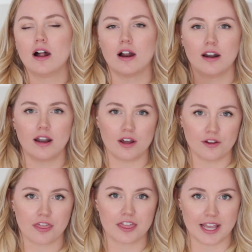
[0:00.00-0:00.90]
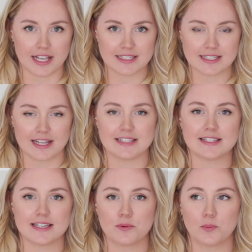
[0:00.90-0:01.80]
a lot of things and
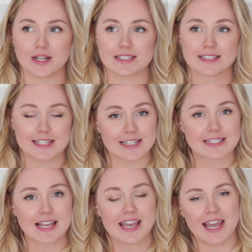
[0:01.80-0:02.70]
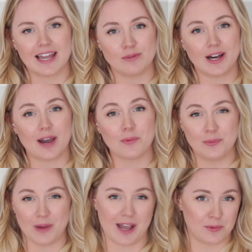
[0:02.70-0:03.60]
see what sticks and what
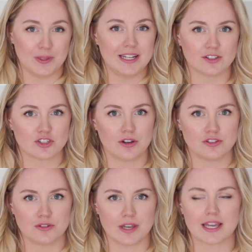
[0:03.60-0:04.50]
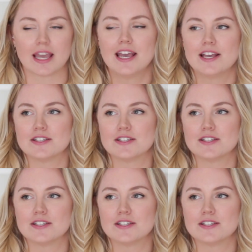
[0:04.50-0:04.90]
I really enjoy doing.